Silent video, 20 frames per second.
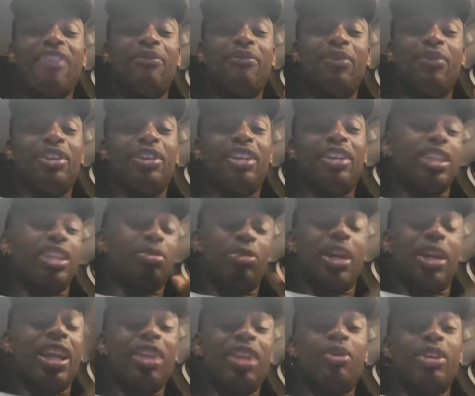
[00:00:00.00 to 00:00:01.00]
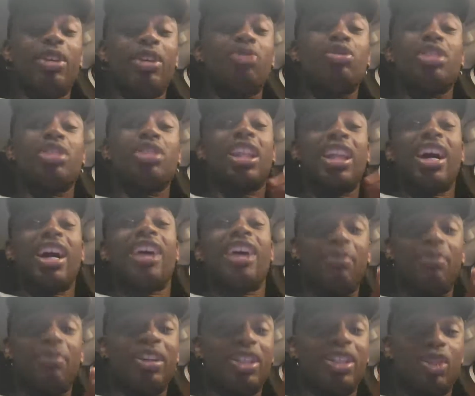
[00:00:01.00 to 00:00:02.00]
million. But anyways, it was a lot of
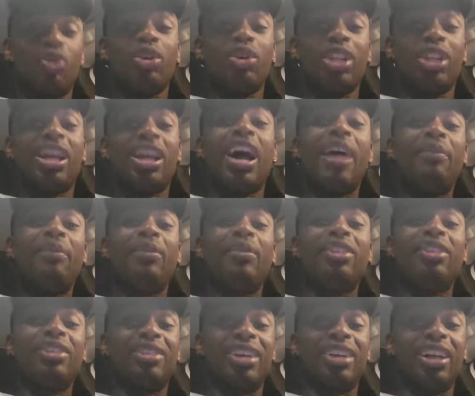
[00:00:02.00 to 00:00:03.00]
money, $29 million.